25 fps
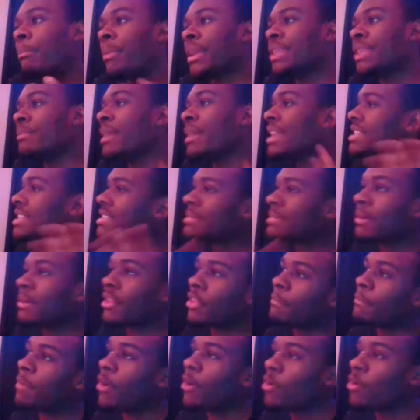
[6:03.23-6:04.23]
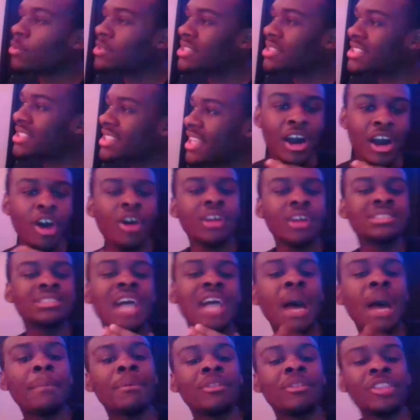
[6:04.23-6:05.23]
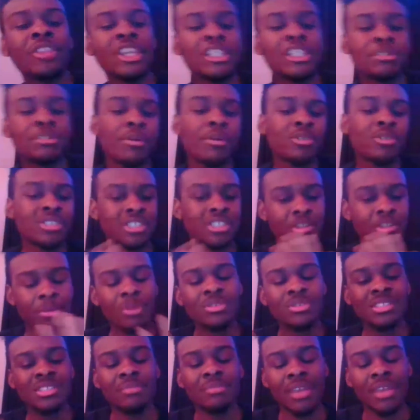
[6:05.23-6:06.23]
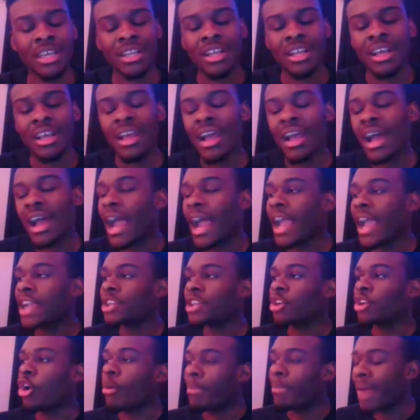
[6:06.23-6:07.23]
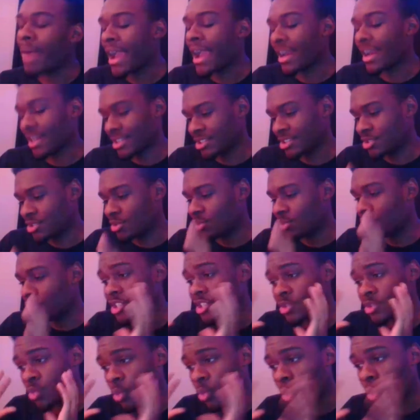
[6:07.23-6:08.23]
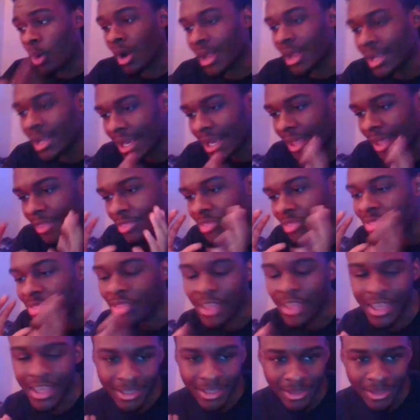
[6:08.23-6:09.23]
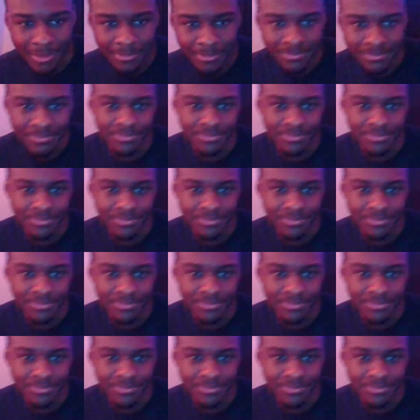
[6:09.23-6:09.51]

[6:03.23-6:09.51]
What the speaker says: But he made some other posts. On top of these posts and the posts he made, I go back to this one thing.